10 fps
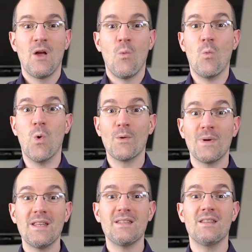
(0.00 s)
One
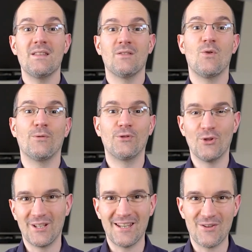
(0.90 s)
way of
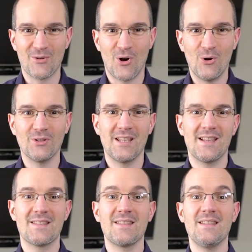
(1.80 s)
turning your
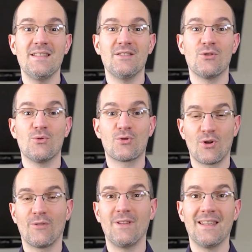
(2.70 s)
audience into
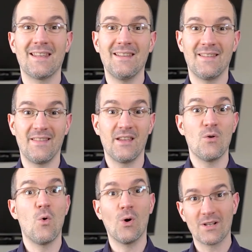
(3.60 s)
traffic is the
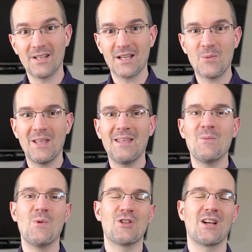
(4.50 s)
organic way,
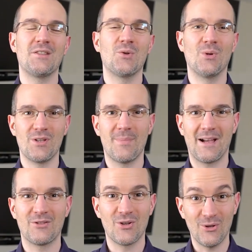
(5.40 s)
which I told you
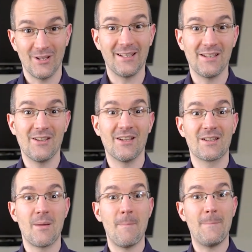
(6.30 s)
about
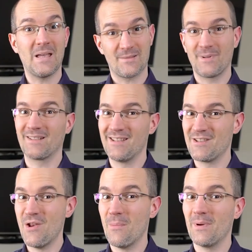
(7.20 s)
earlier, best practice
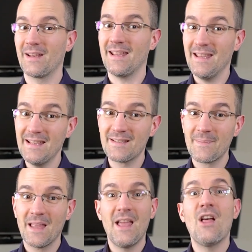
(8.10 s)
number 8.
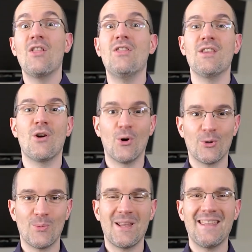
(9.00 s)
The
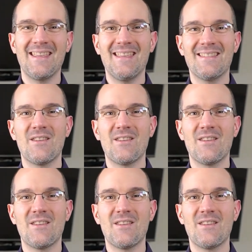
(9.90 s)
other way is